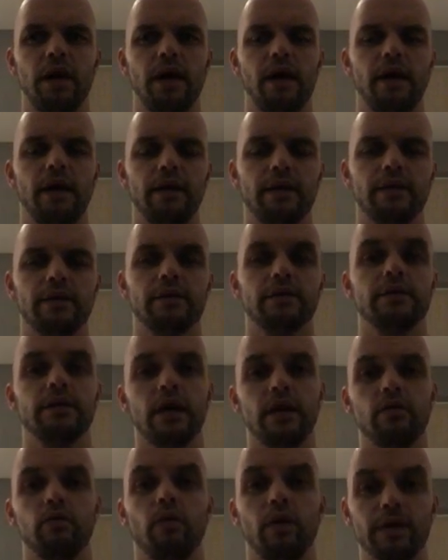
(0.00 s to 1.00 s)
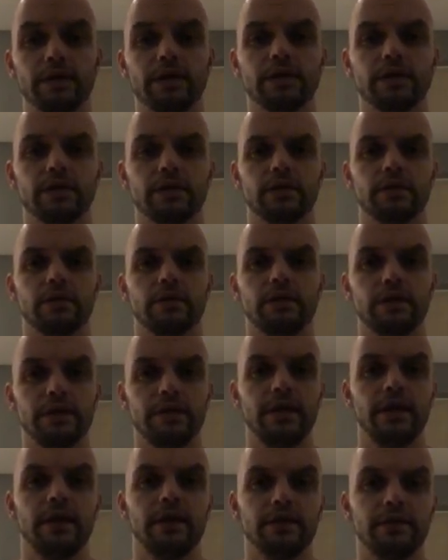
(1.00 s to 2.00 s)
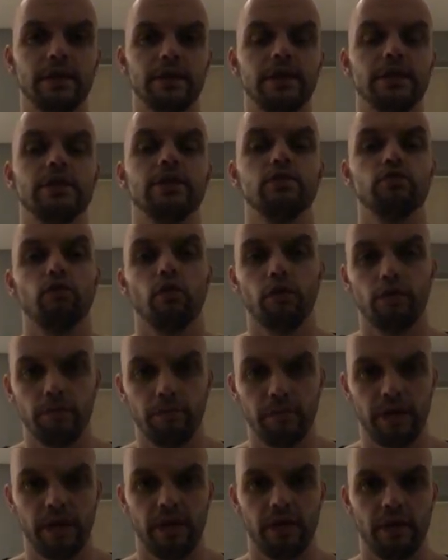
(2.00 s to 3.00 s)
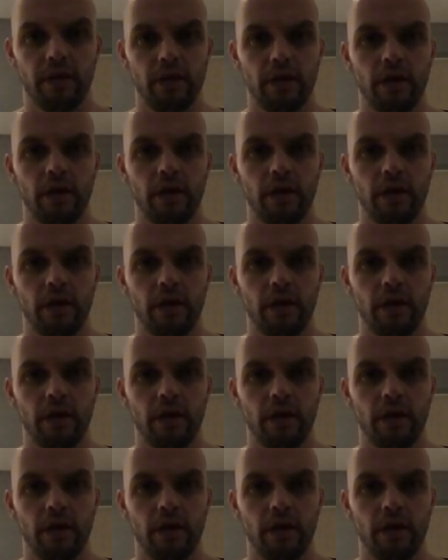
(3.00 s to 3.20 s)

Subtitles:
and that was the thing that destroyed me.